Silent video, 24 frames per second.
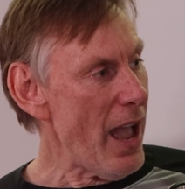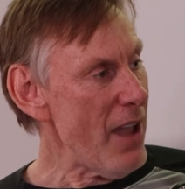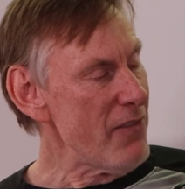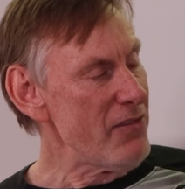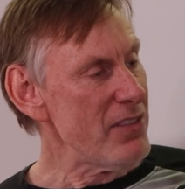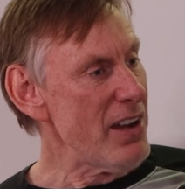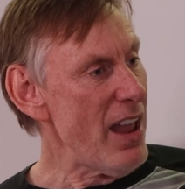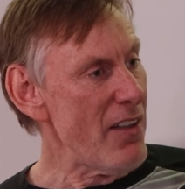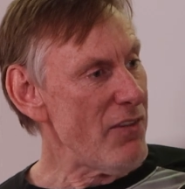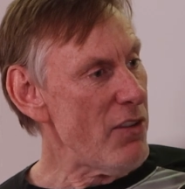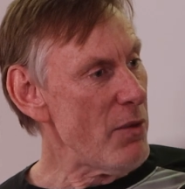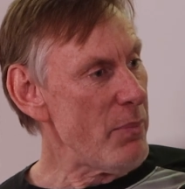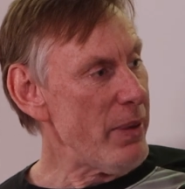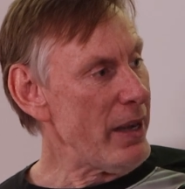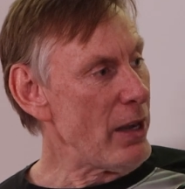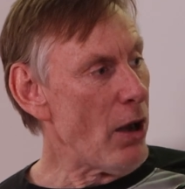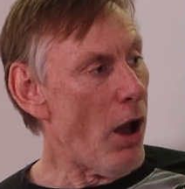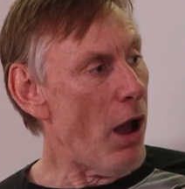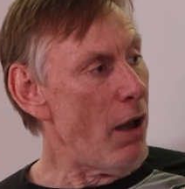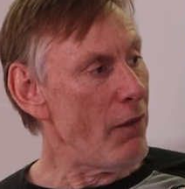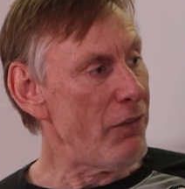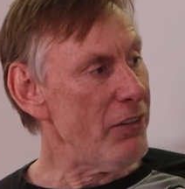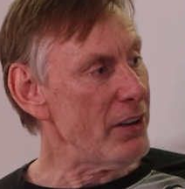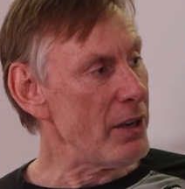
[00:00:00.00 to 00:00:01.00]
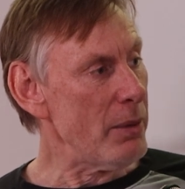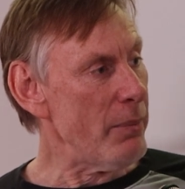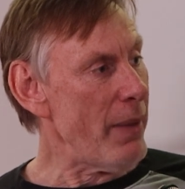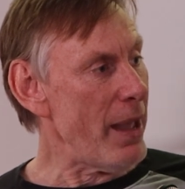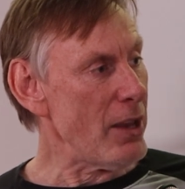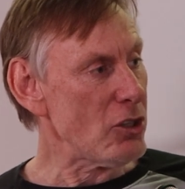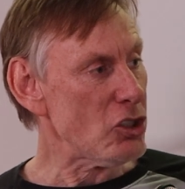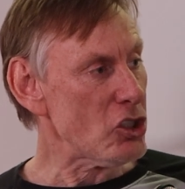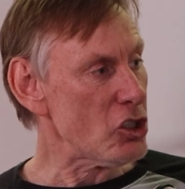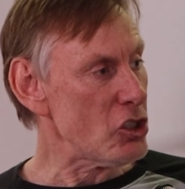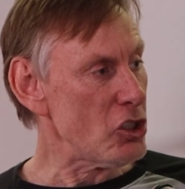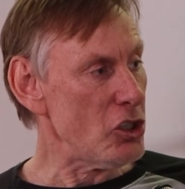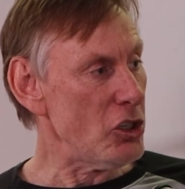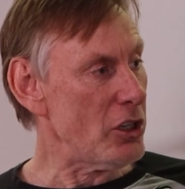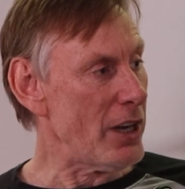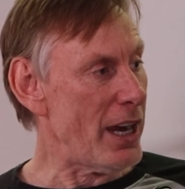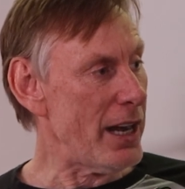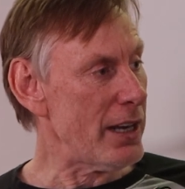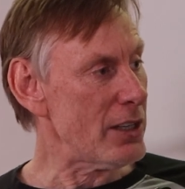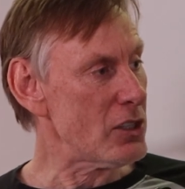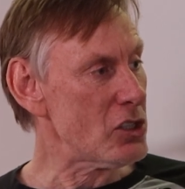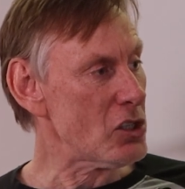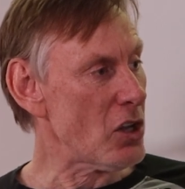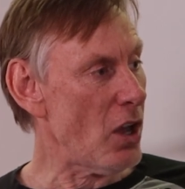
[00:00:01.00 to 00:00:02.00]
I've never been offered a Manchester
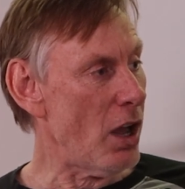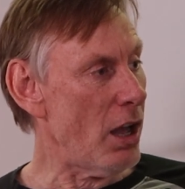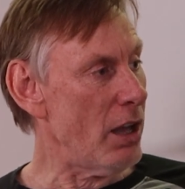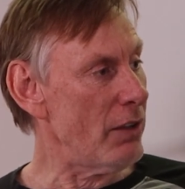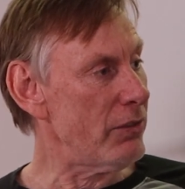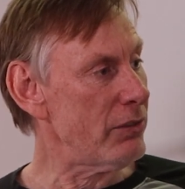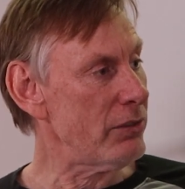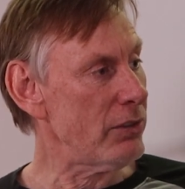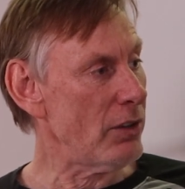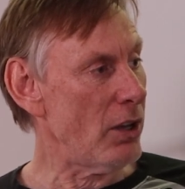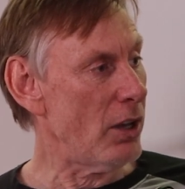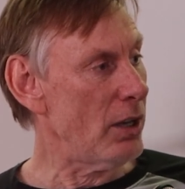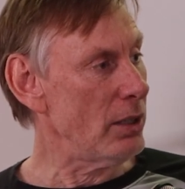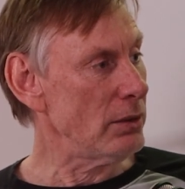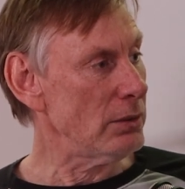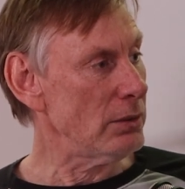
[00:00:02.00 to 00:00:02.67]
United scarf.